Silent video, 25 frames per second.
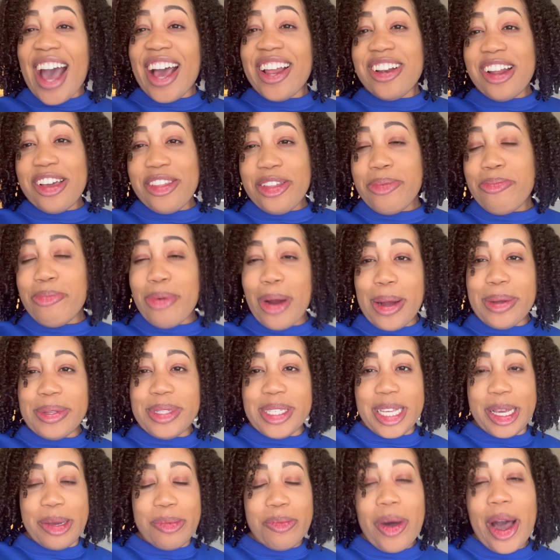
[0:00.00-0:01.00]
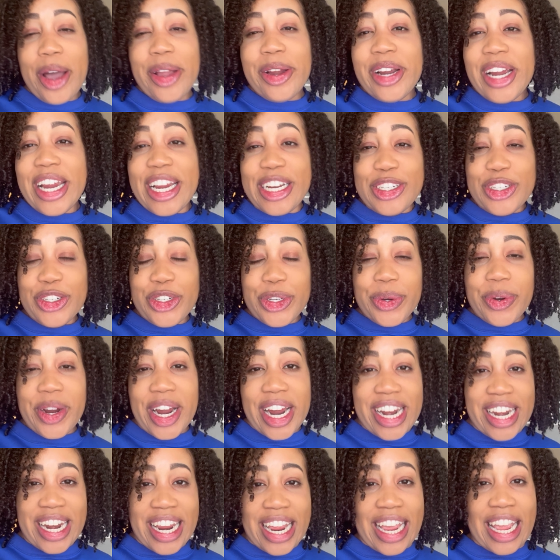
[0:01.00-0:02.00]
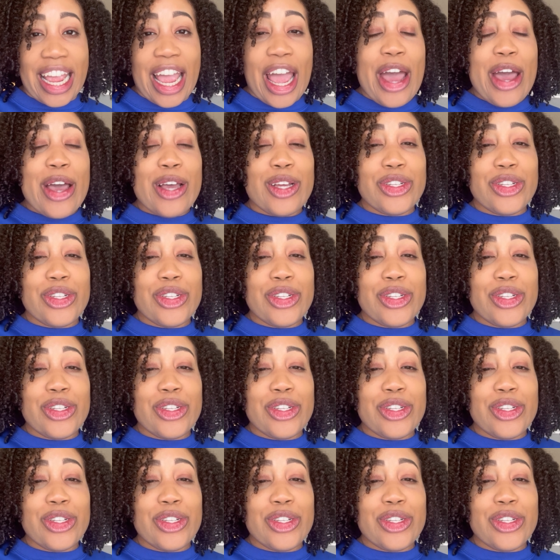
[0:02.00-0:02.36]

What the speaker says: Another pro tip while you're in training,